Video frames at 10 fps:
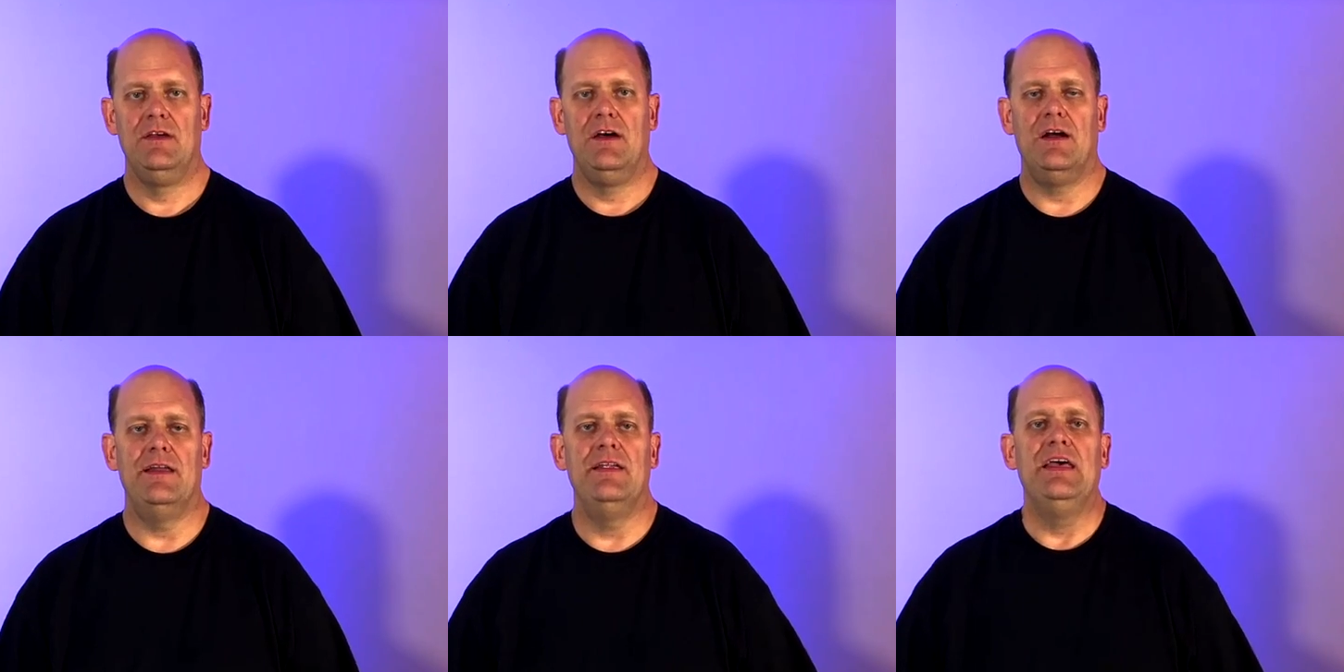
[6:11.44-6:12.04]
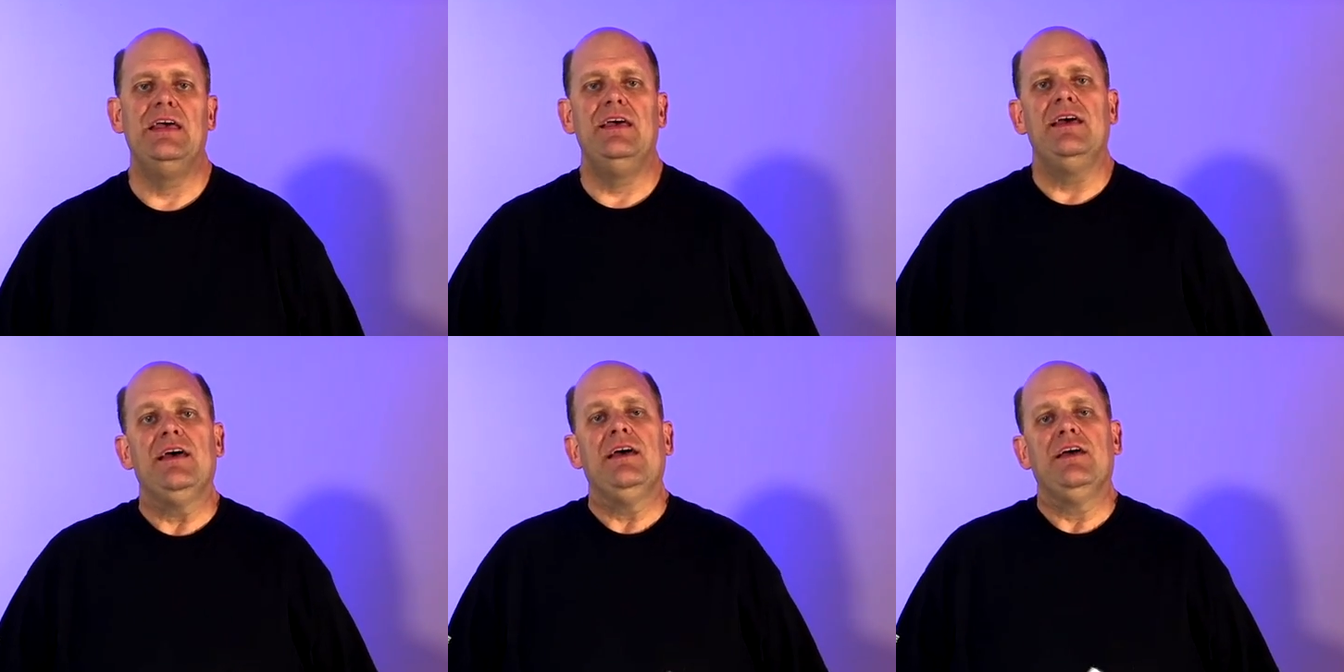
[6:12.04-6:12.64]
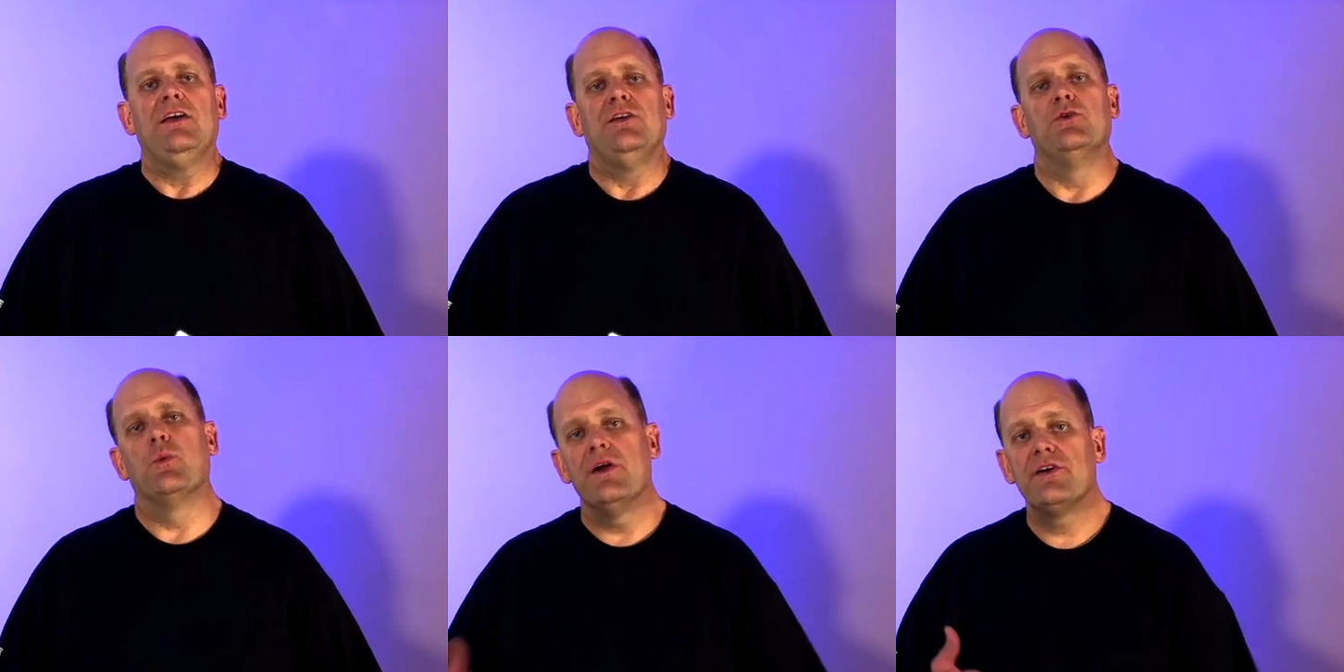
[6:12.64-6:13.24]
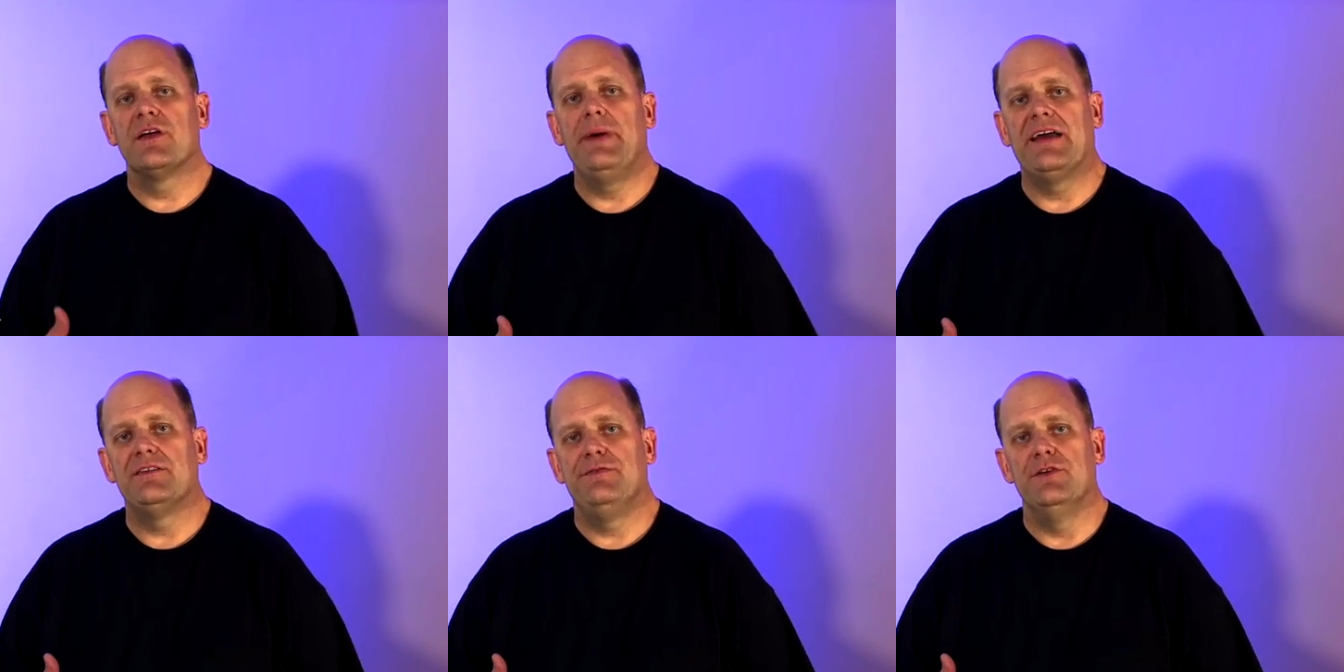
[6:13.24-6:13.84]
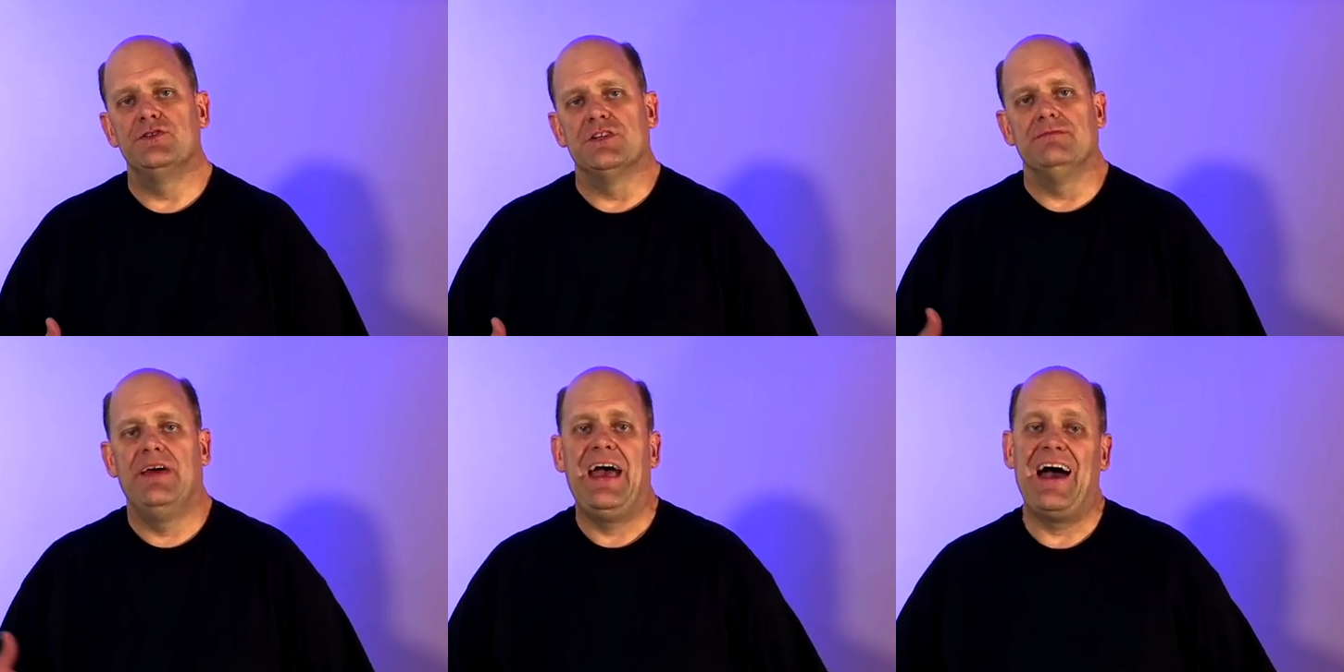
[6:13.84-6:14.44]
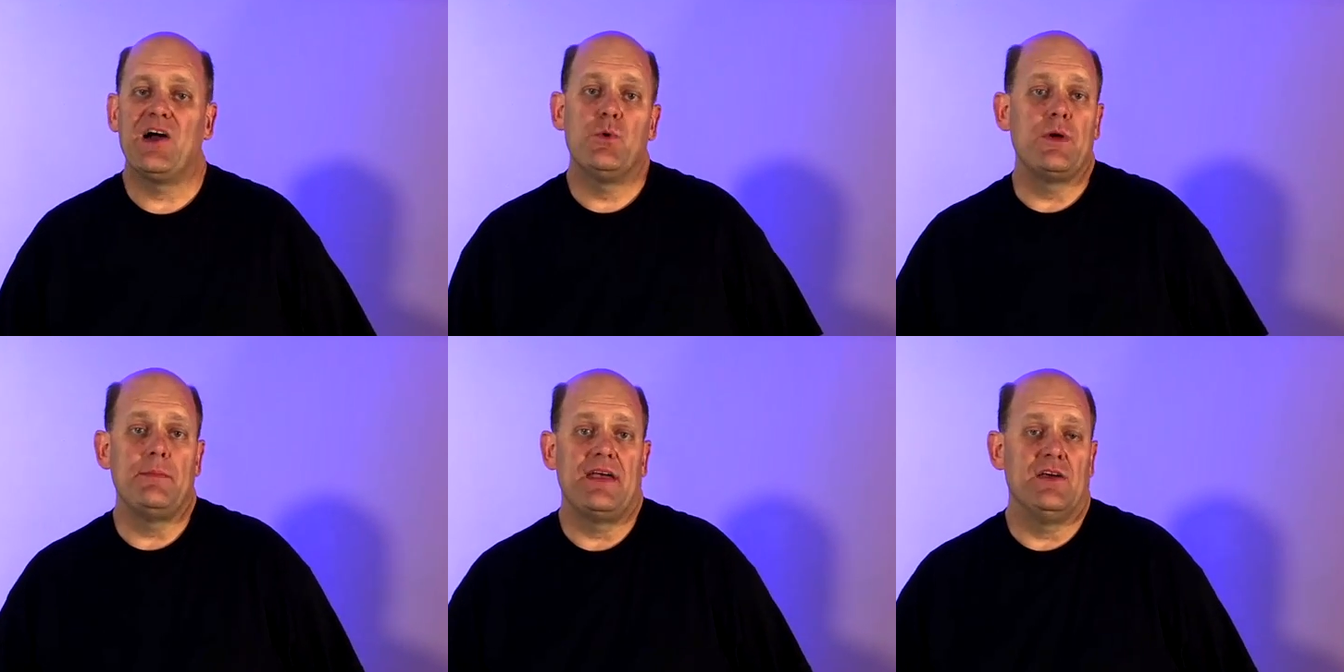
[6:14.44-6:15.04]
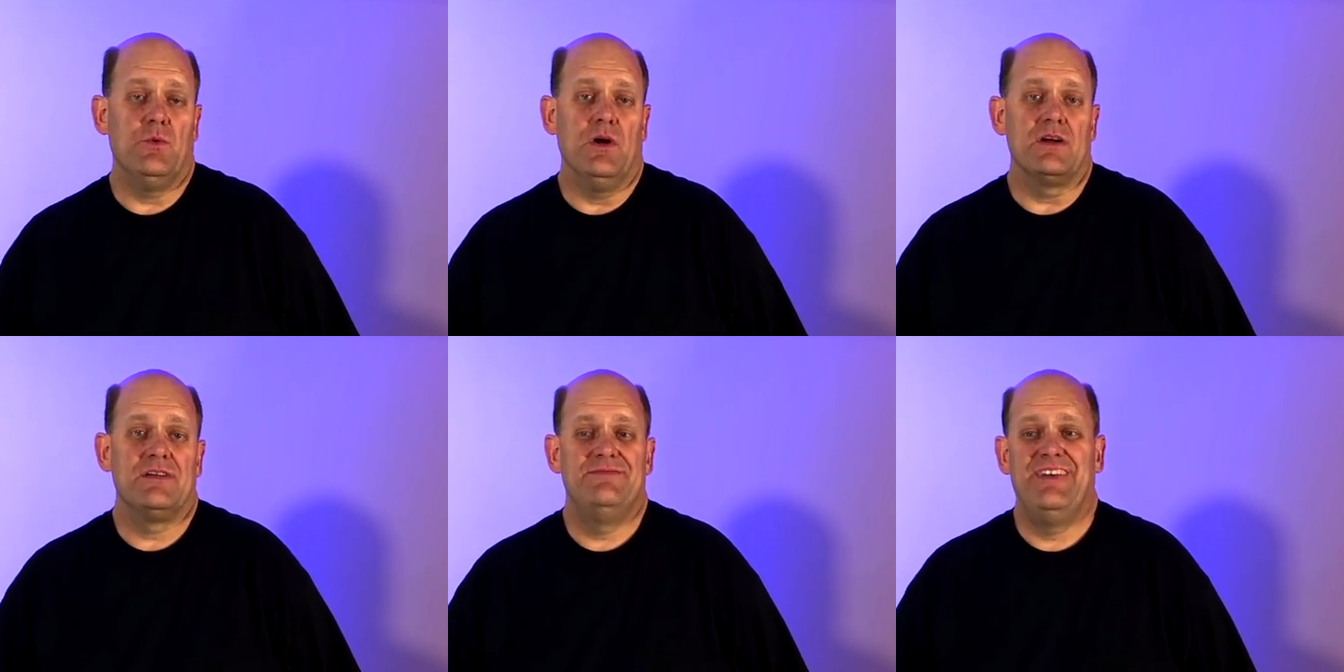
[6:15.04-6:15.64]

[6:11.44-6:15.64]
All right, you're wondering about diffusion. How can we make it work?